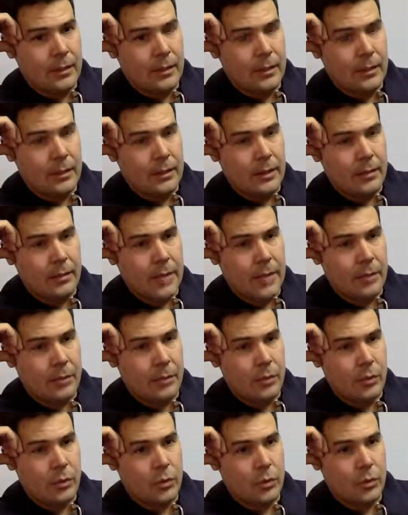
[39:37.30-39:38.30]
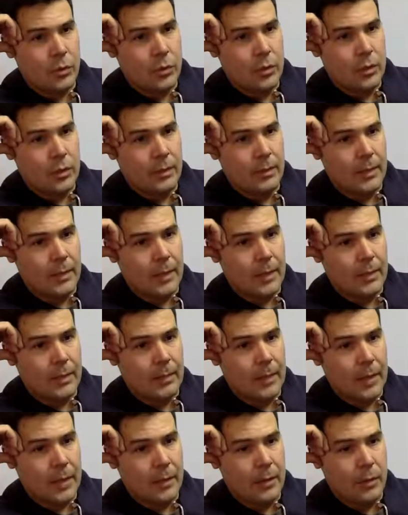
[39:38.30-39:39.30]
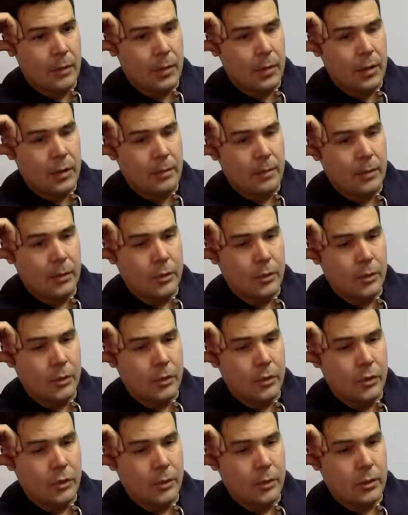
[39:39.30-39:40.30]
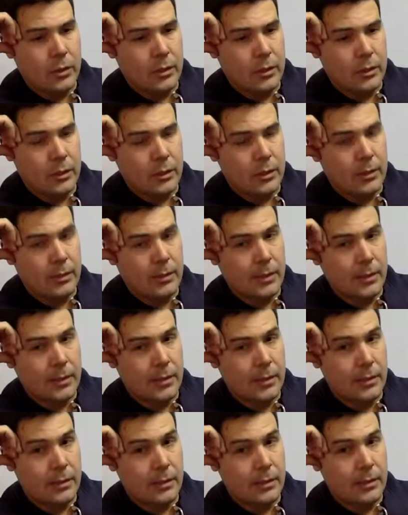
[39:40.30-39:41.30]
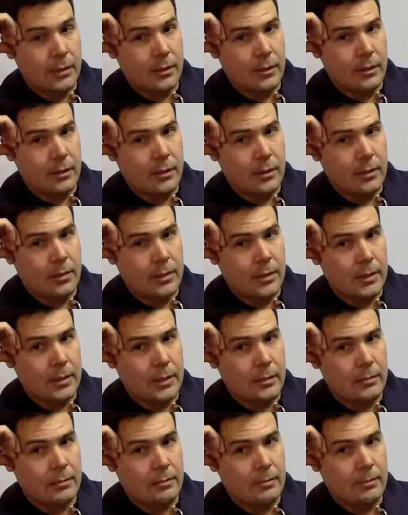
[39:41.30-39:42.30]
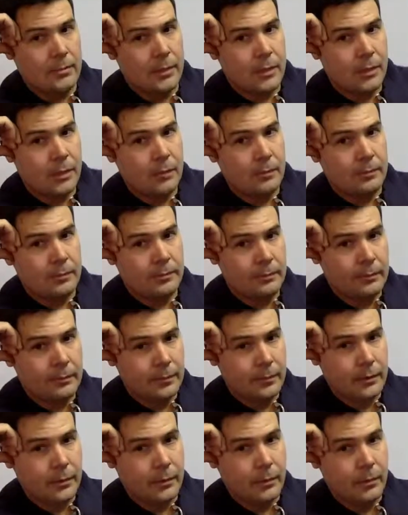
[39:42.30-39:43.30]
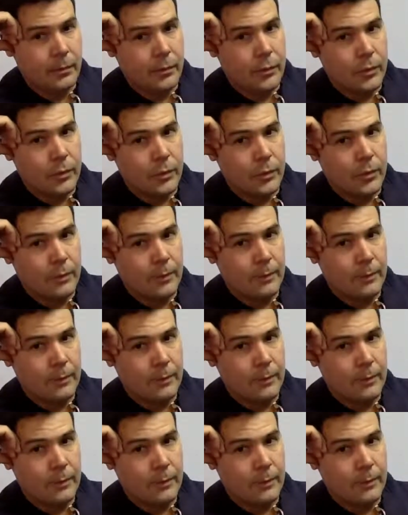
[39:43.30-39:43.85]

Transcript: sometimes when you really become a minority, it pushes you into extremism. So hopefully,